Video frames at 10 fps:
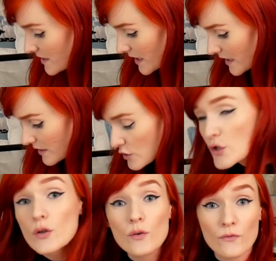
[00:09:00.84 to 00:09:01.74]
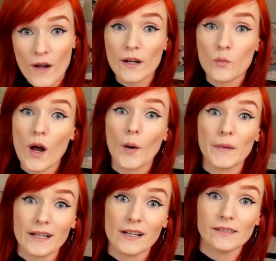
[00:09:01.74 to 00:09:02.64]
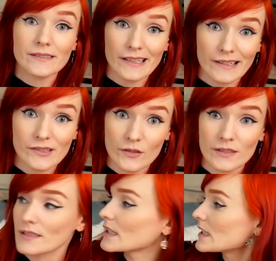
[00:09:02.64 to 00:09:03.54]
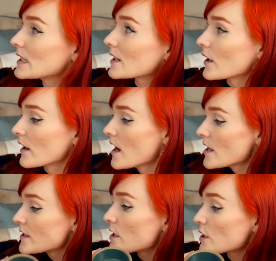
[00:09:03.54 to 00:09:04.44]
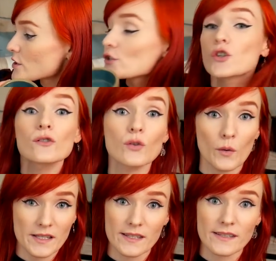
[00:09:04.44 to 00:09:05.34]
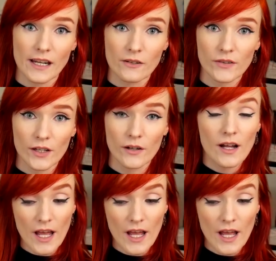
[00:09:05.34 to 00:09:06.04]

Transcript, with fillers: did do very well because as you can see here, there is chew toys inside of here.